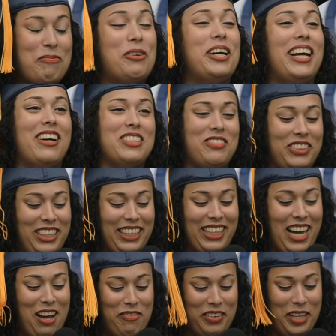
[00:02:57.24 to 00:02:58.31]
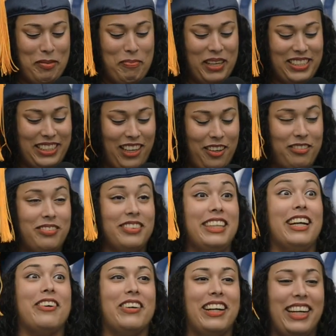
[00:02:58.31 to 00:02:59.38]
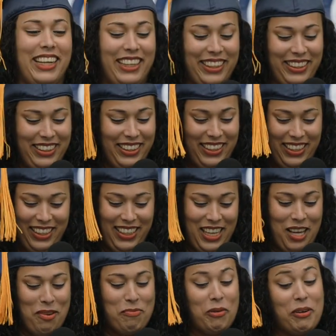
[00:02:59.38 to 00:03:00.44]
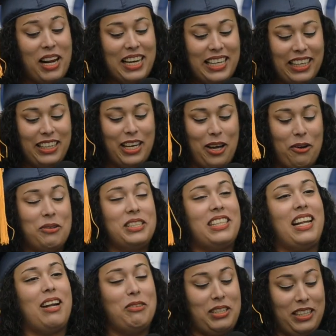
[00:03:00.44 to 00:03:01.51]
Boy, I was feeling confident in myself. Yeah, right. But what I didn't know was that I